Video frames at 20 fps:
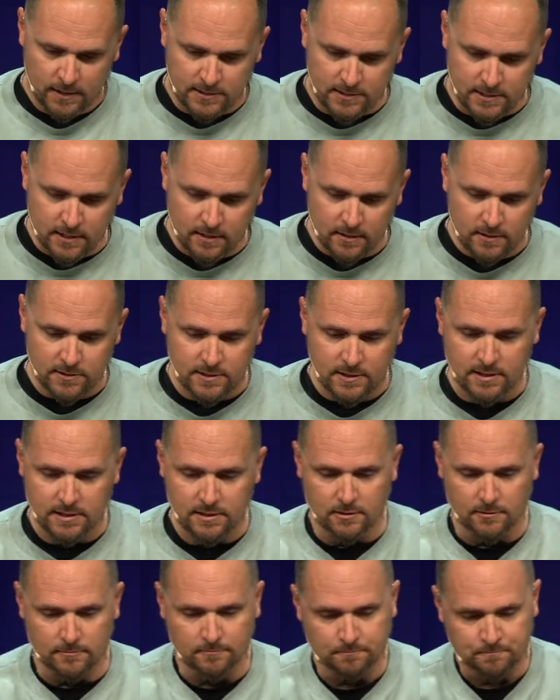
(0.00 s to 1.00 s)
See, here's the
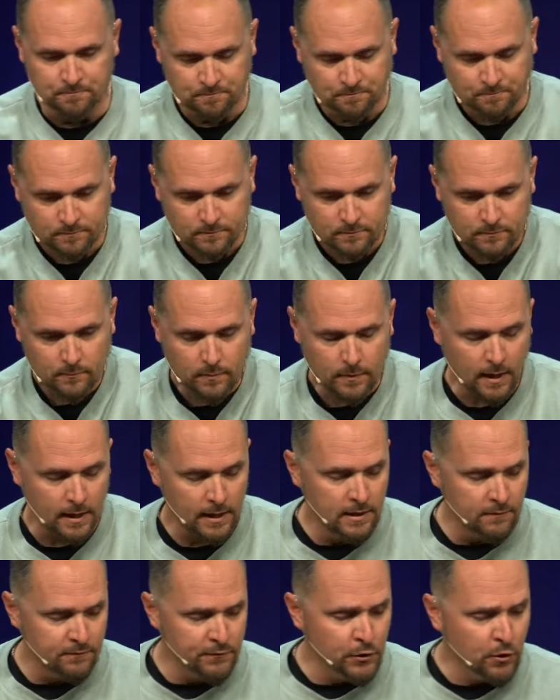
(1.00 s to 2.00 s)
deal.
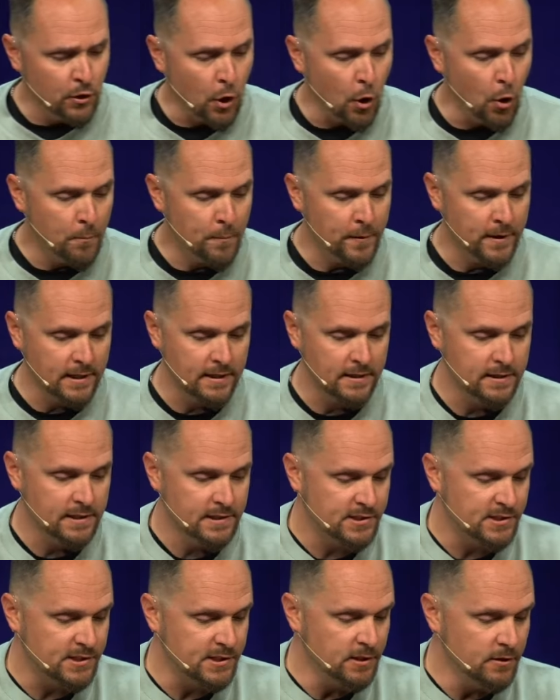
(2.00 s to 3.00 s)
If you're hoping in
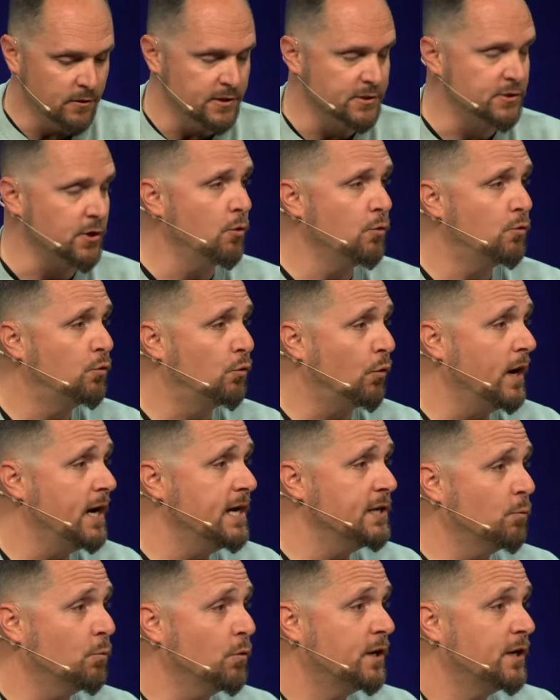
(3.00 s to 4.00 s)
this series, oh,
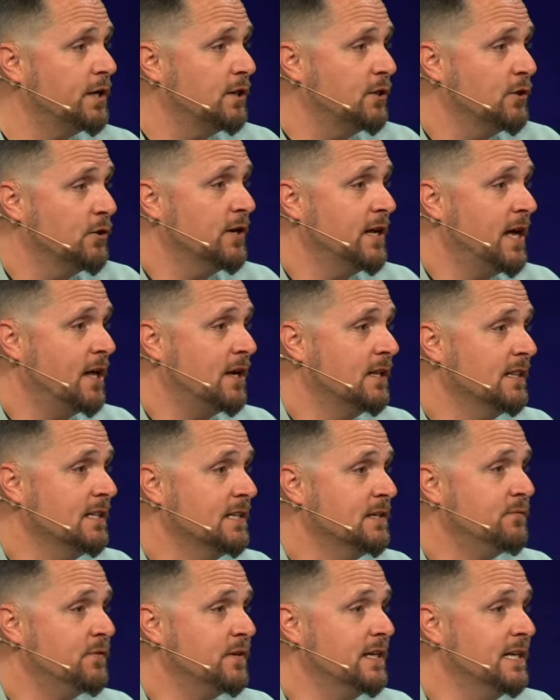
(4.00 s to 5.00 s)
great, we're going to learn how to
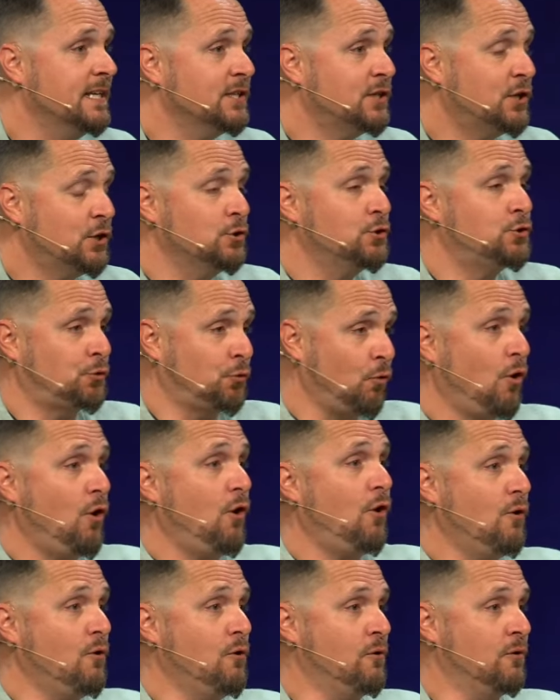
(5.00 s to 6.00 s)
live in
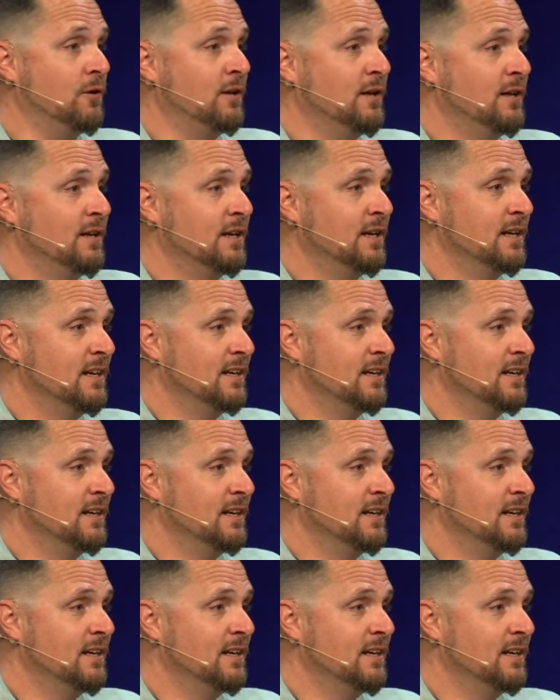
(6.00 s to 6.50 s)
control